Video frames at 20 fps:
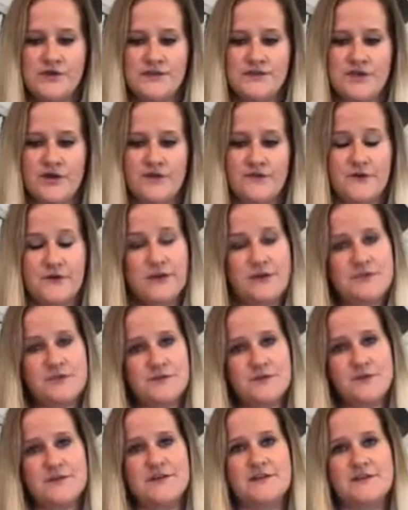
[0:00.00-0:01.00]
So if your
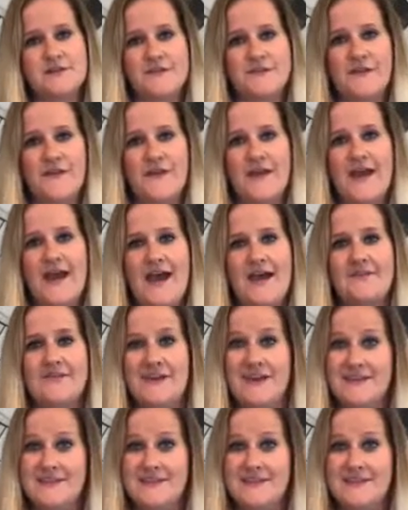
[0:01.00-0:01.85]
customer tells you that they have